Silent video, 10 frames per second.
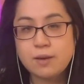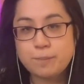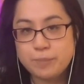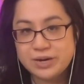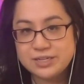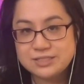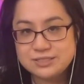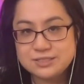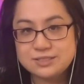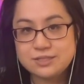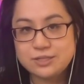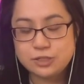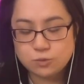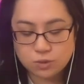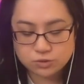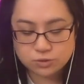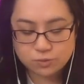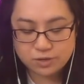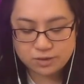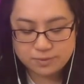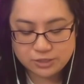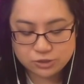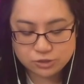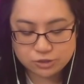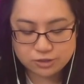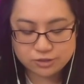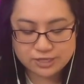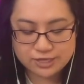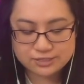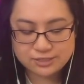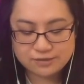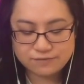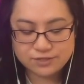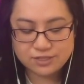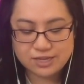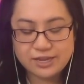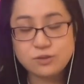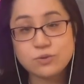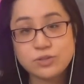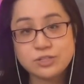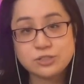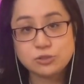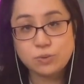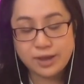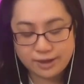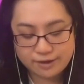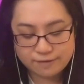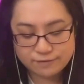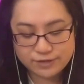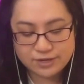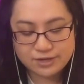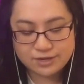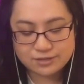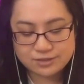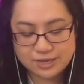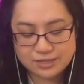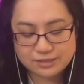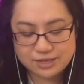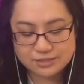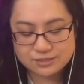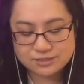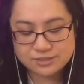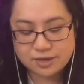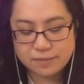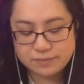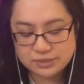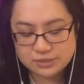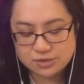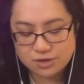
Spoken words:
but you also want to make sure that given the angle that you have, that sum is not